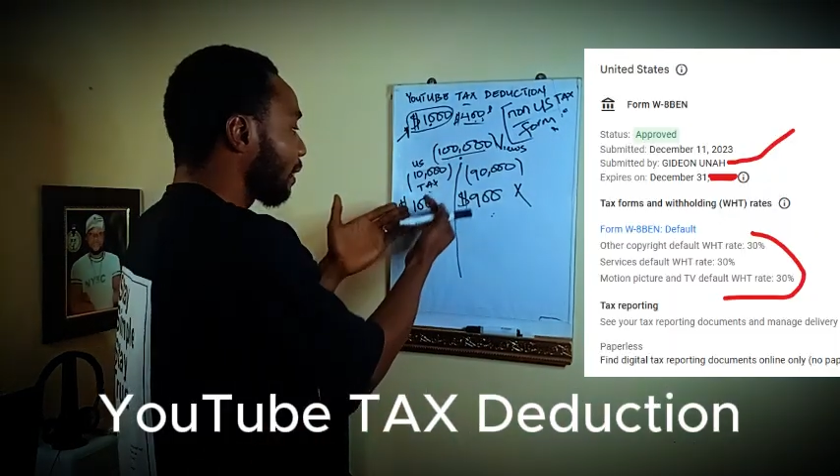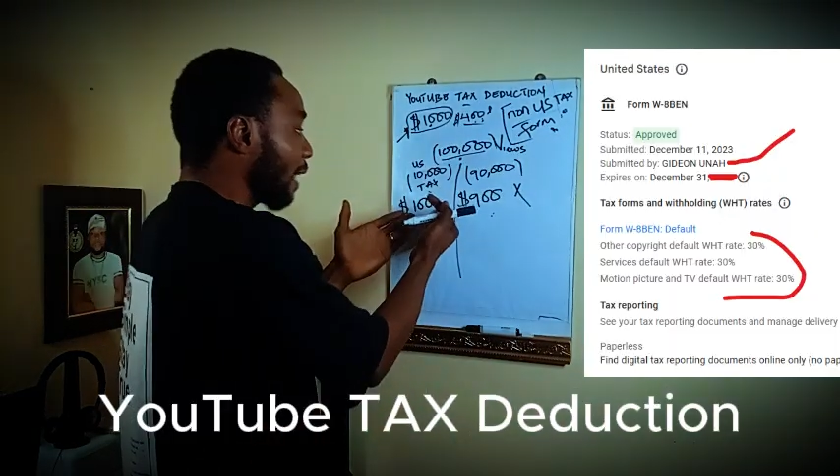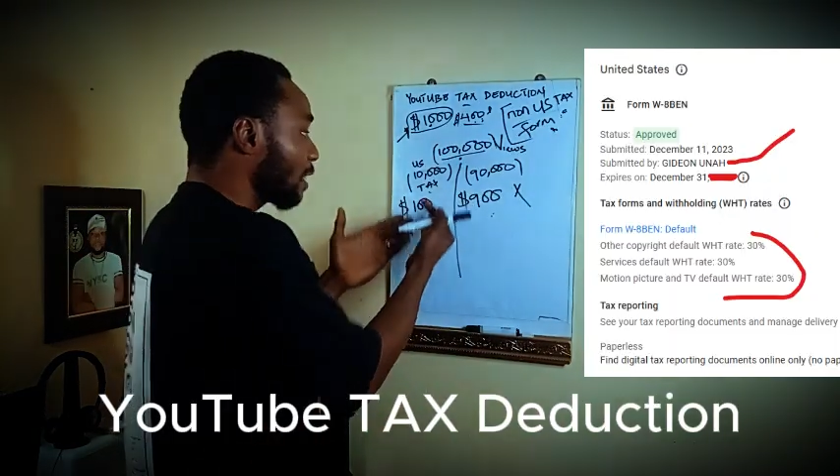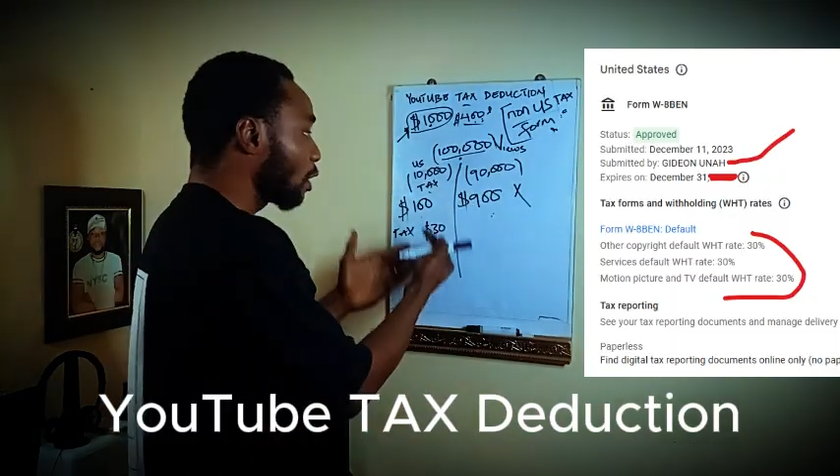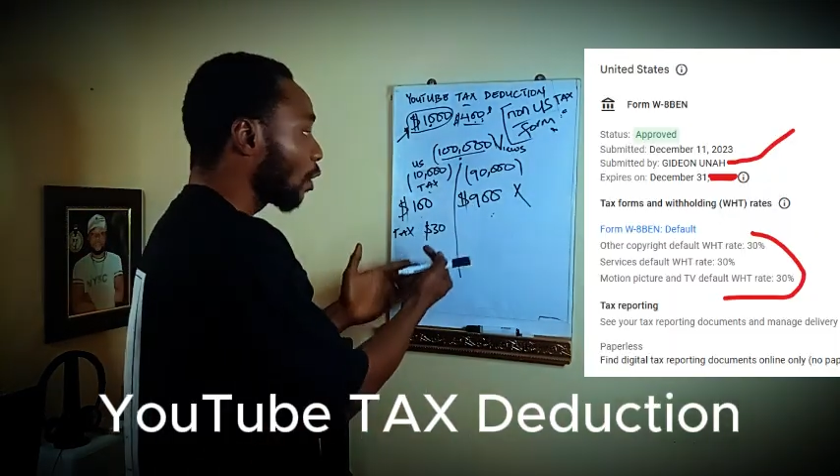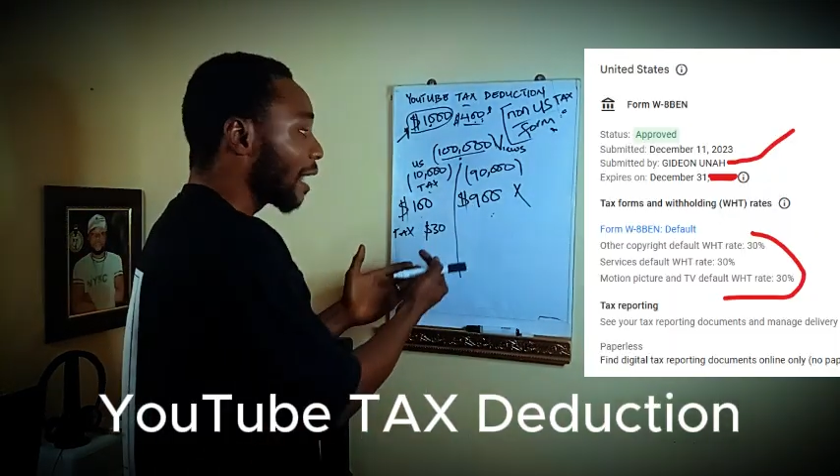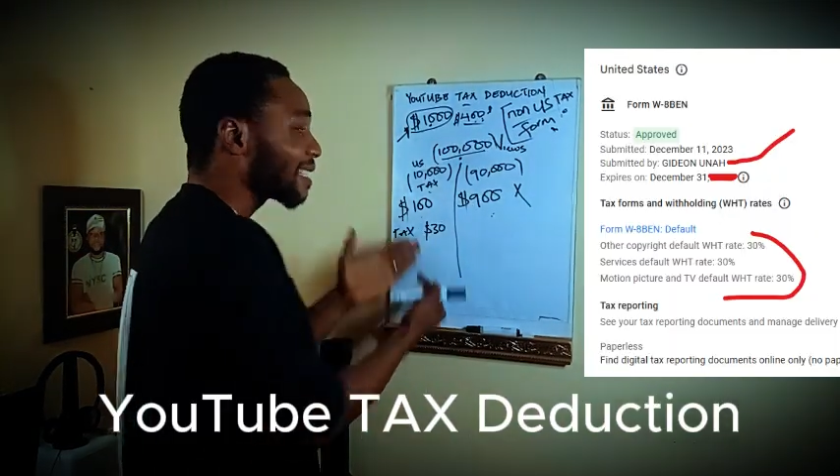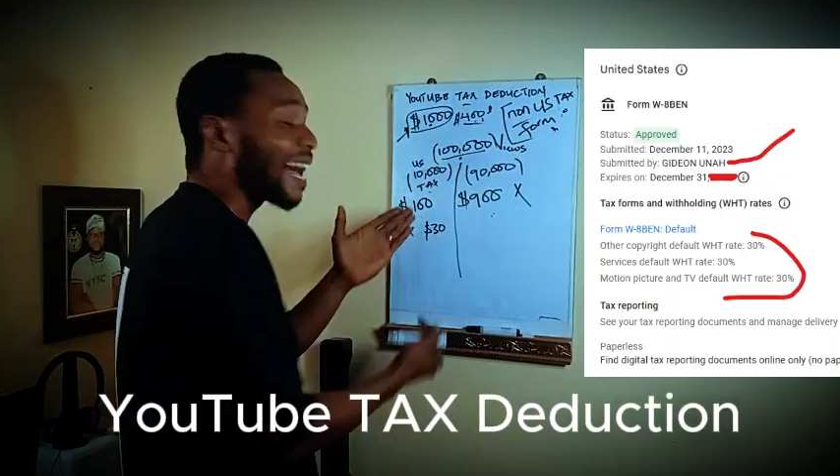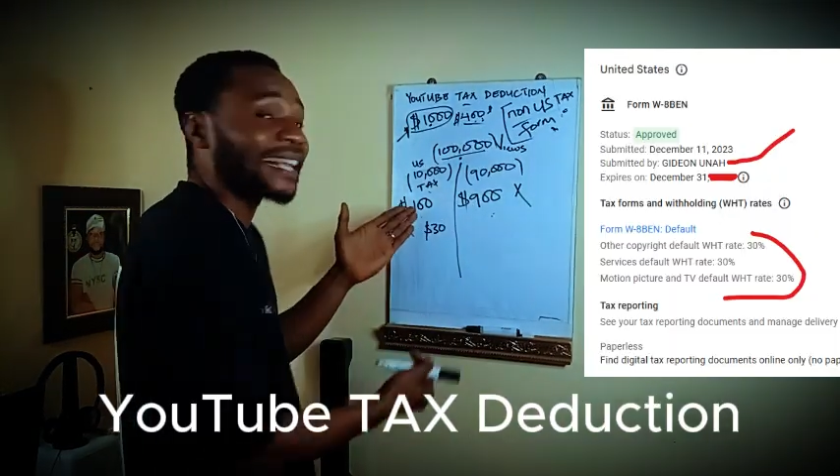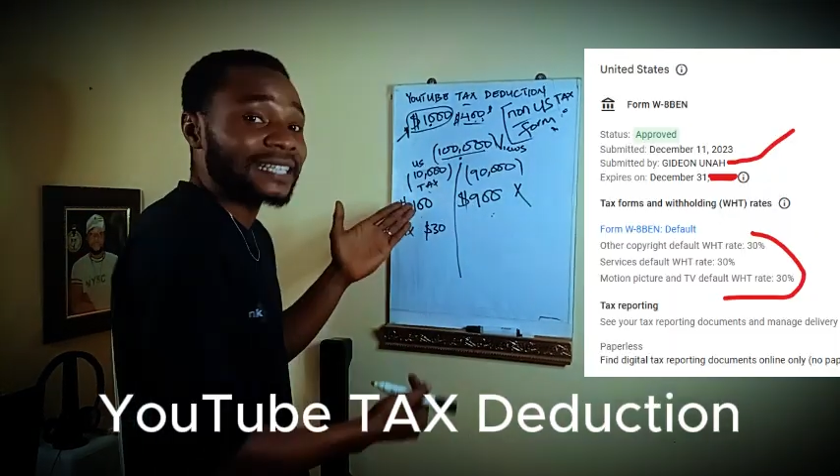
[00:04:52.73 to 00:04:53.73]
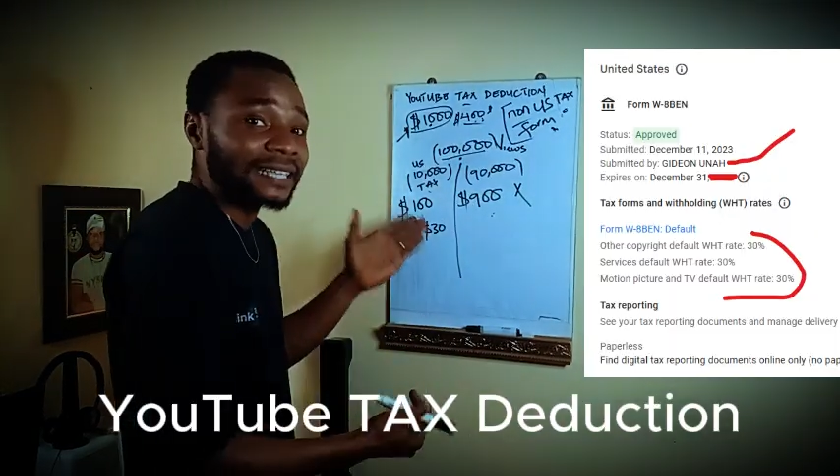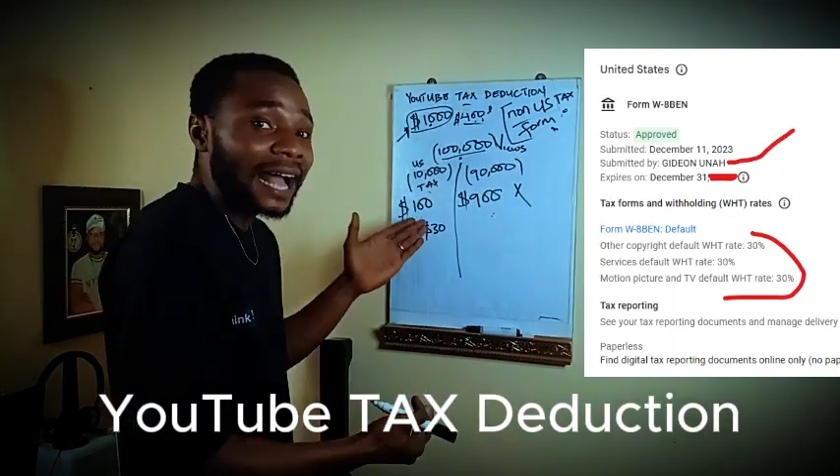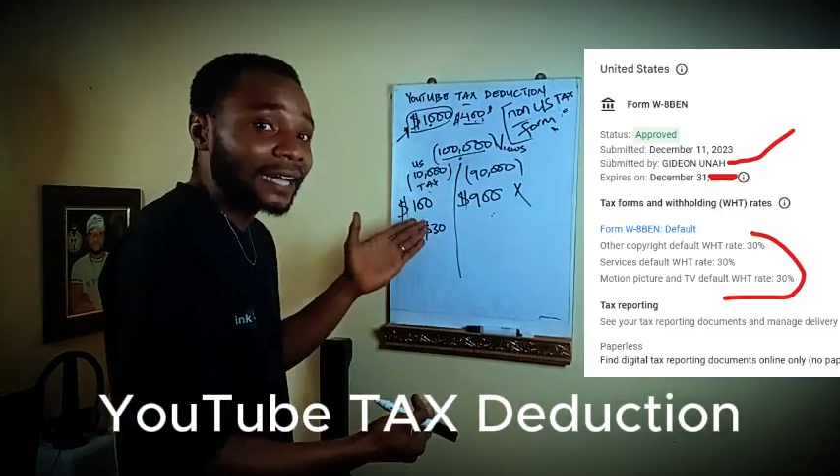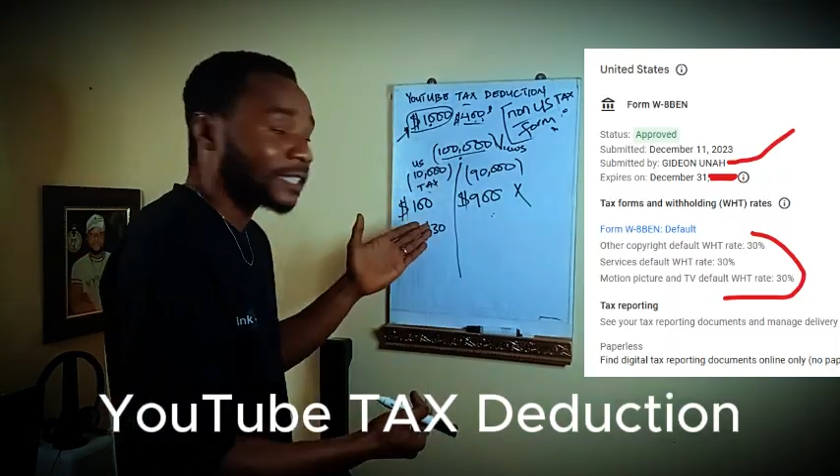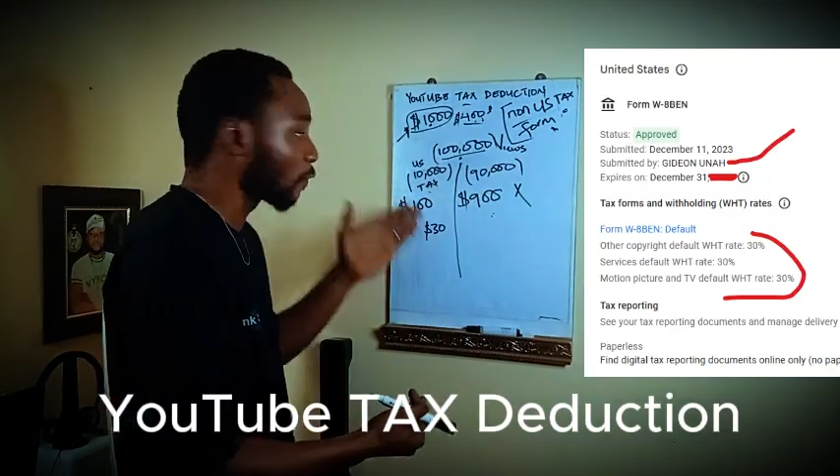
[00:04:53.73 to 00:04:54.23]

$30 as tax